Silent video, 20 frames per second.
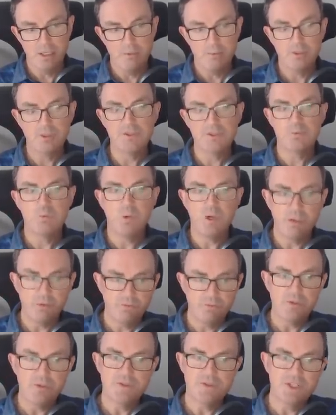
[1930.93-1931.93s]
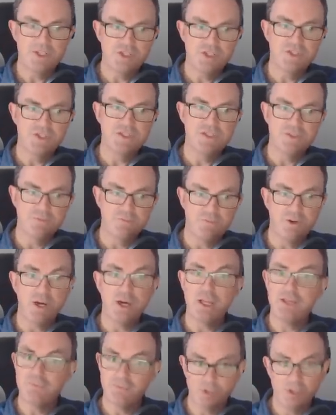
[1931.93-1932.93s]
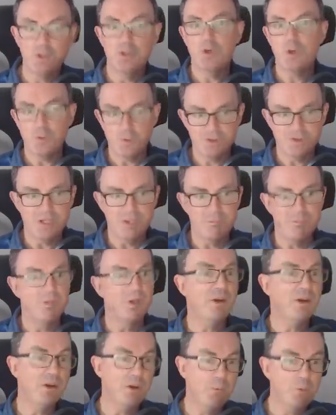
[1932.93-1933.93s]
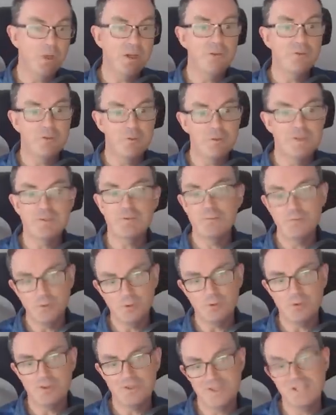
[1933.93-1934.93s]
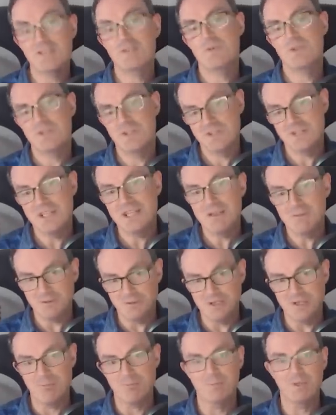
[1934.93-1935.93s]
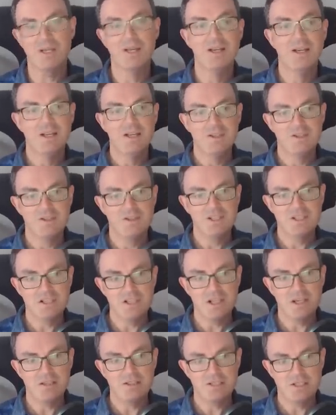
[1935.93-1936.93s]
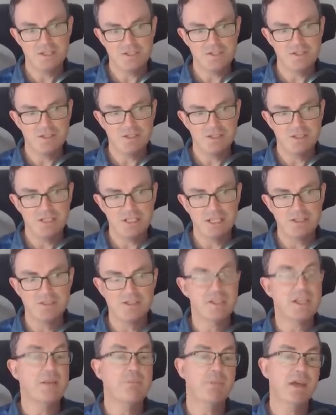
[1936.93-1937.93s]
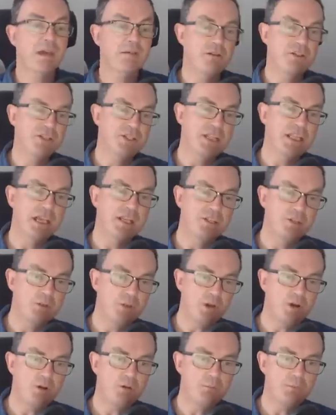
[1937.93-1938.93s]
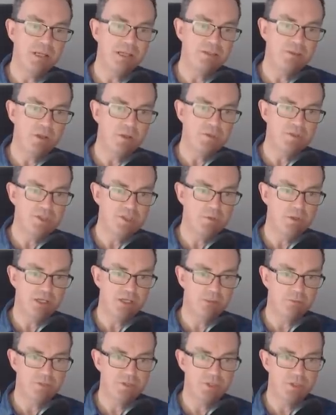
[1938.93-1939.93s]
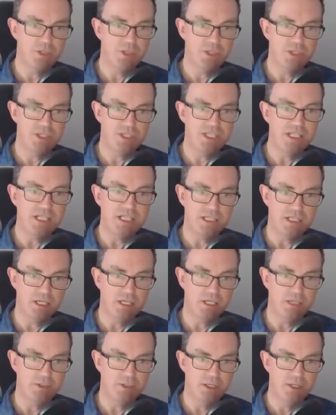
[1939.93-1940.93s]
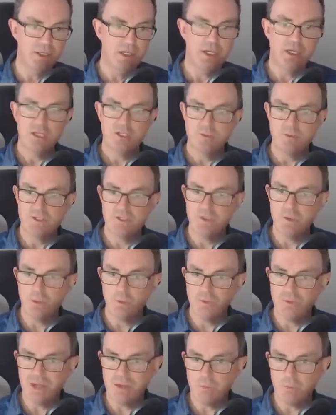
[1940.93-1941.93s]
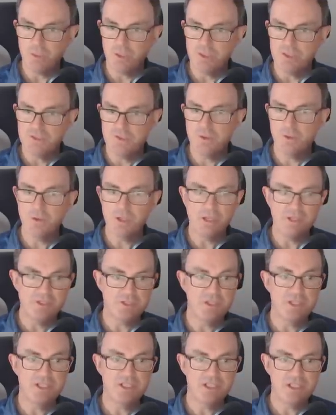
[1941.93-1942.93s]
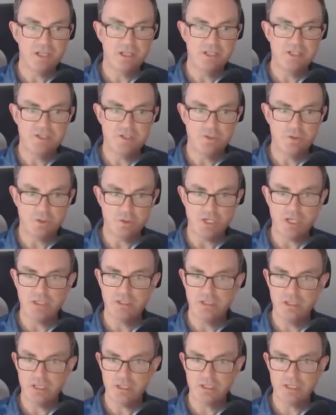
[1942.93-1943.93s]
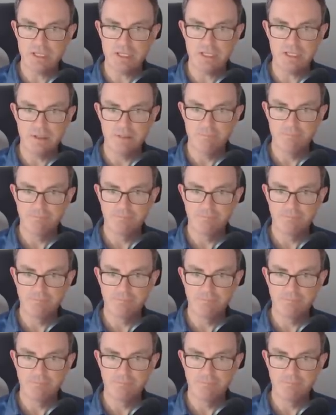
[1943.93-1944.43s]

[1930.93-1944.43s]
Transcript: because one of those digits is a 5, an odd number, and one of them is a 4 or a 6, which is an even number. So this line doesn't contain the same parity, and you can't make those two add up to 13 either. So it's not that one. It's not. It's, this line is not unlucky.